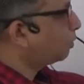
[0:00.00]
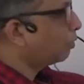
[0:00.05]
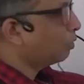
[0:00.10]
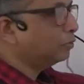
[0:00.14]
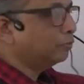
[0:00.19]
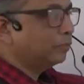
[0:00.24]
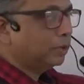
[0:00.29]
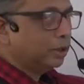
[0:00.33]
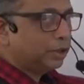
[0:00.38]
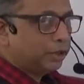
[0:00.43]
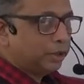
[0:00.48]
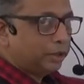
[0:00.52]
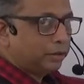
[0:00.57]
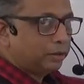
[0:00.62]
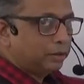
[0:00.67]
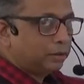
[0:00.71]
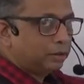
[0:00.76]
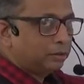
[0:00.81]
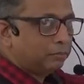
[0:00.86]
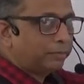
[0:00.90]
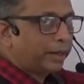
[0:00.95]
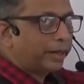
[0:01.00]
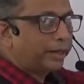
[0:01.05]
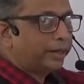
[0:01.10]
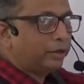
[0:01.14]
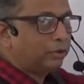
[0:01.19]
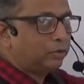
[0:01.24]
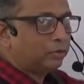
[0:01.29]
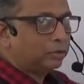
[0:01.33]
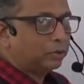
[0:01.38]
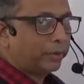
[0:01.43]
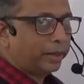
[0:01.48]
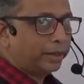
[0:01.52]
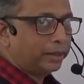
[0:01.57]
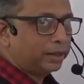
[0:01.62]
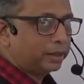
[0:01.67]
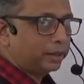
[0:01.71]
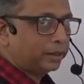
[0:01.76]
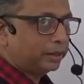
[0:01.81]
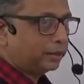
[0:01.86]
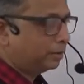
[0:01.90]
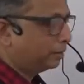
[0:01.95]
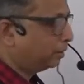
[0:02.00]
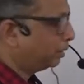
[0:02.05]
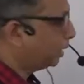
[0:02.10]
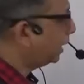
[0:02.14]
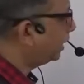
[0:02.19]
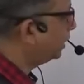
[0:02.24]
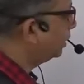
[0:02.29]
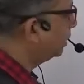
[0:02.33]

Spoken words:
converging back into the white ray, right?